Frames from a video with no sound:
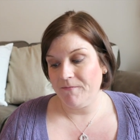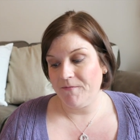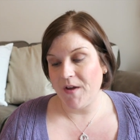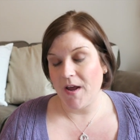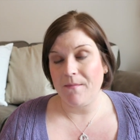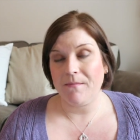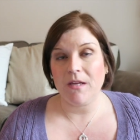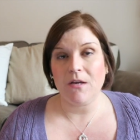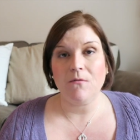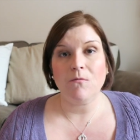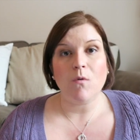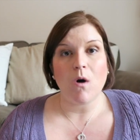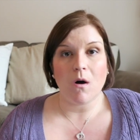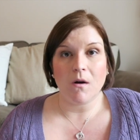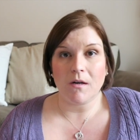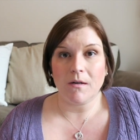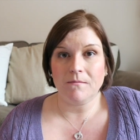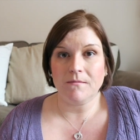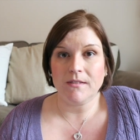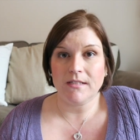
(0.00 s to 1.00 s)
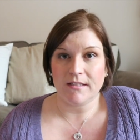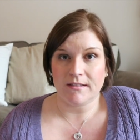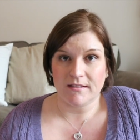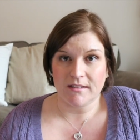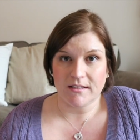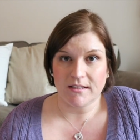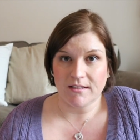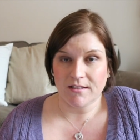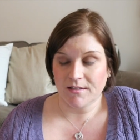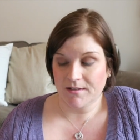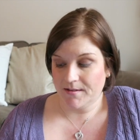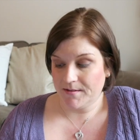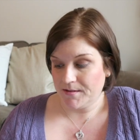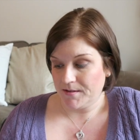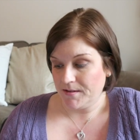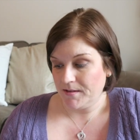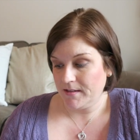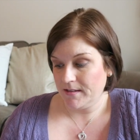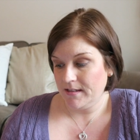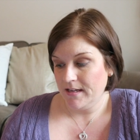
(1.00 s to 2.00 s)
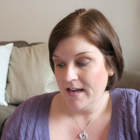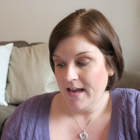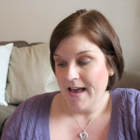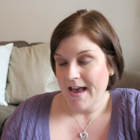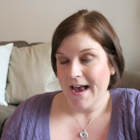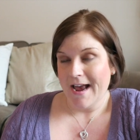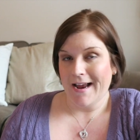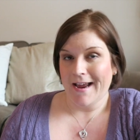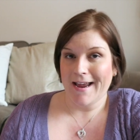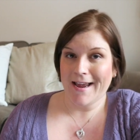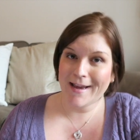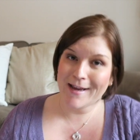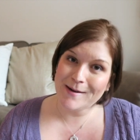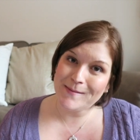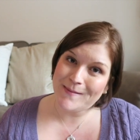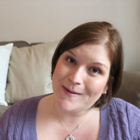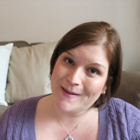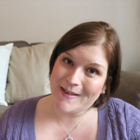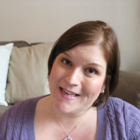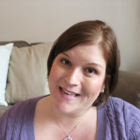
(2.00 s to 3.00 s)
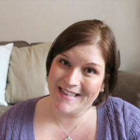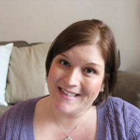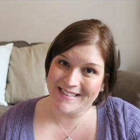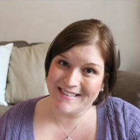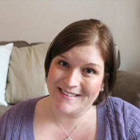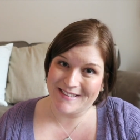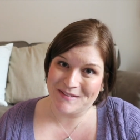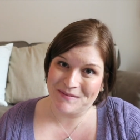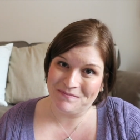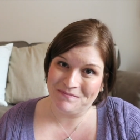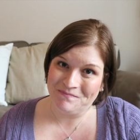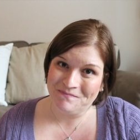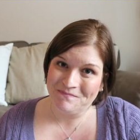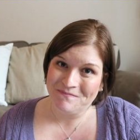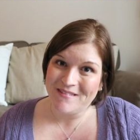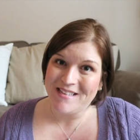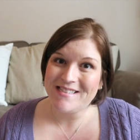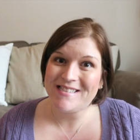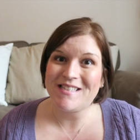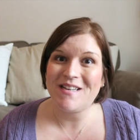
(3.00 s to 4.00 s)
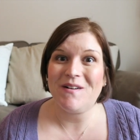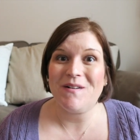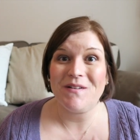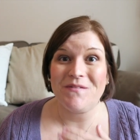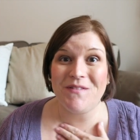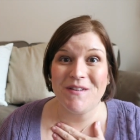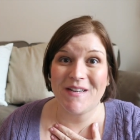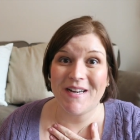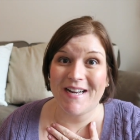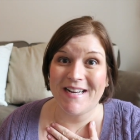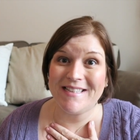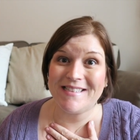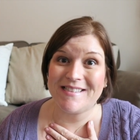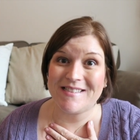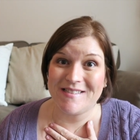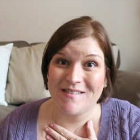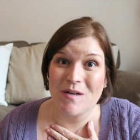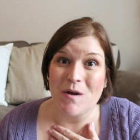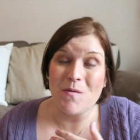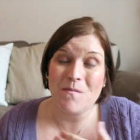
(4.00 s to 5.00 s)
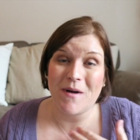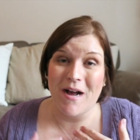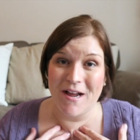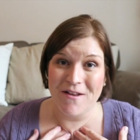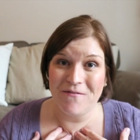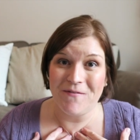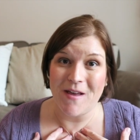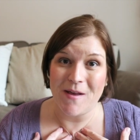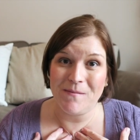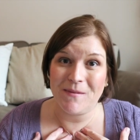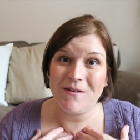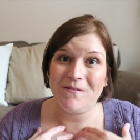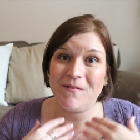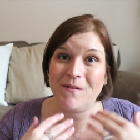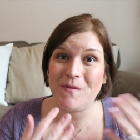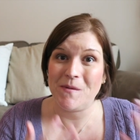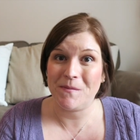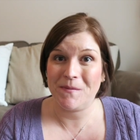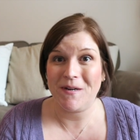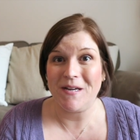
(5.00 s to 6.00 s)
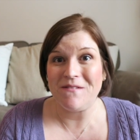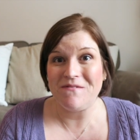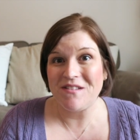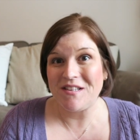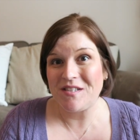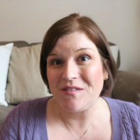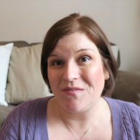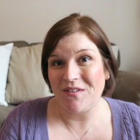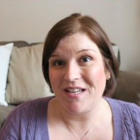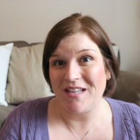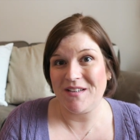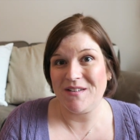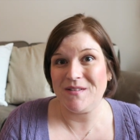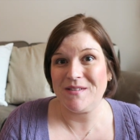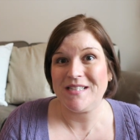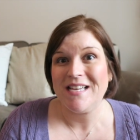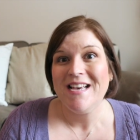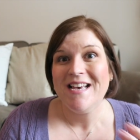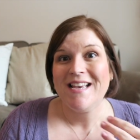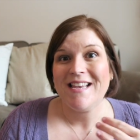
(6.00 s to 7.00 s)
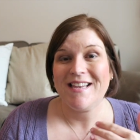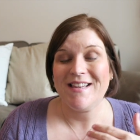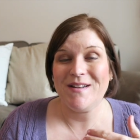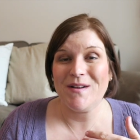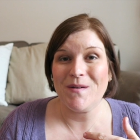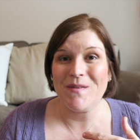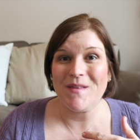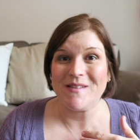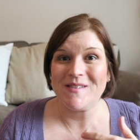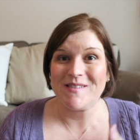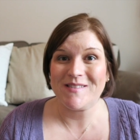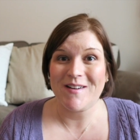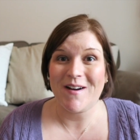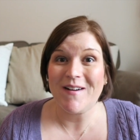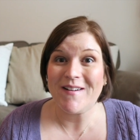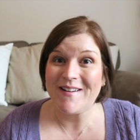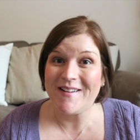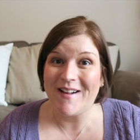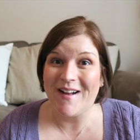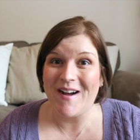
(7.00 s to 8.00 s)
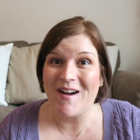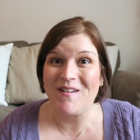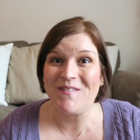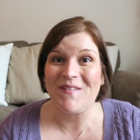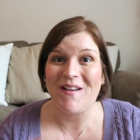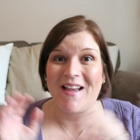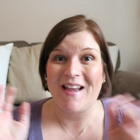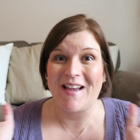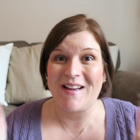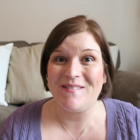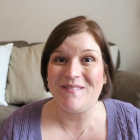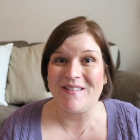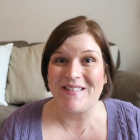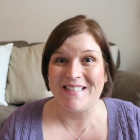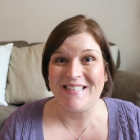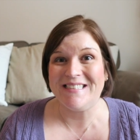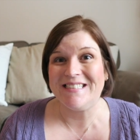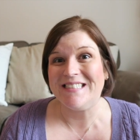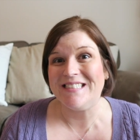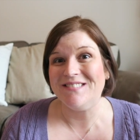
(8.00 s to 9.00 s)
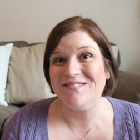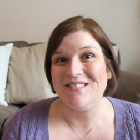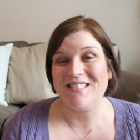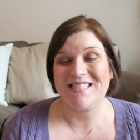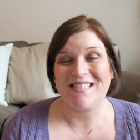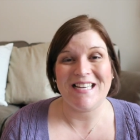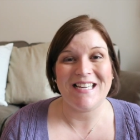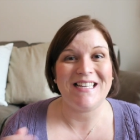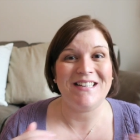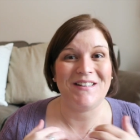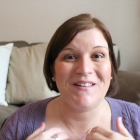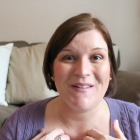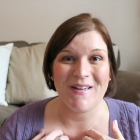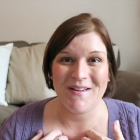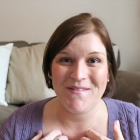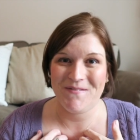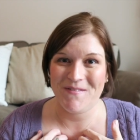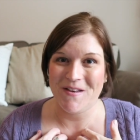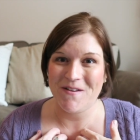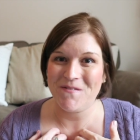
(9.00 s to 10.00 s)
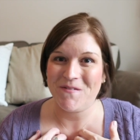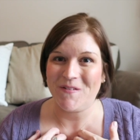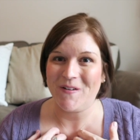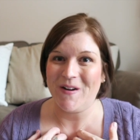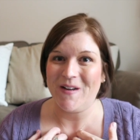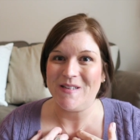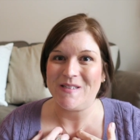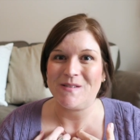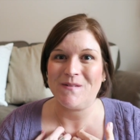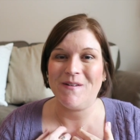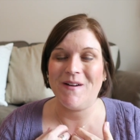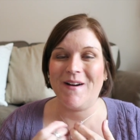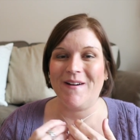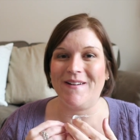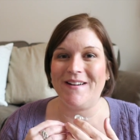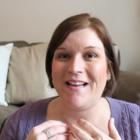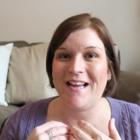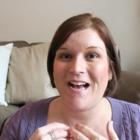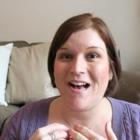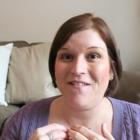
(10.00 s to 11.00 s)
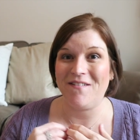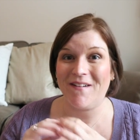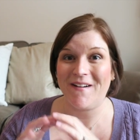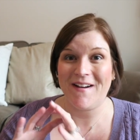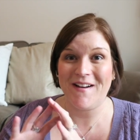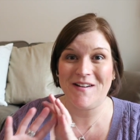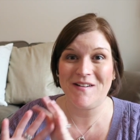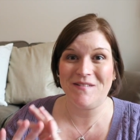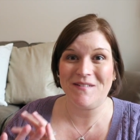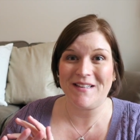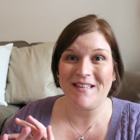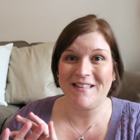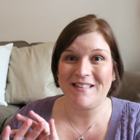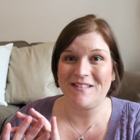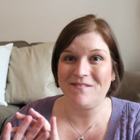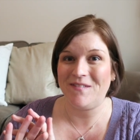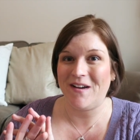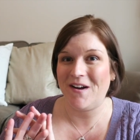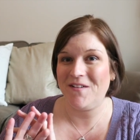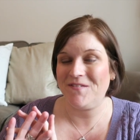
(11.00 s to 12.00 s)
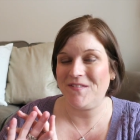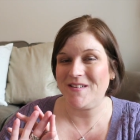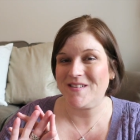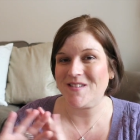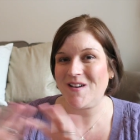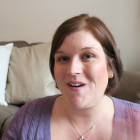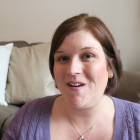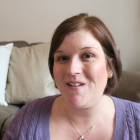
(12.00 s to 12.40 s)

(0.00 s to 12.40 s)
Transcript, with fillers: family welcome dinner and dessert at Animal Kingdom. So if you guys know my family from the previous videos, you know that starting off at Animal Kingdom is like a great fit for us. We already have our Animal Kingdom outfits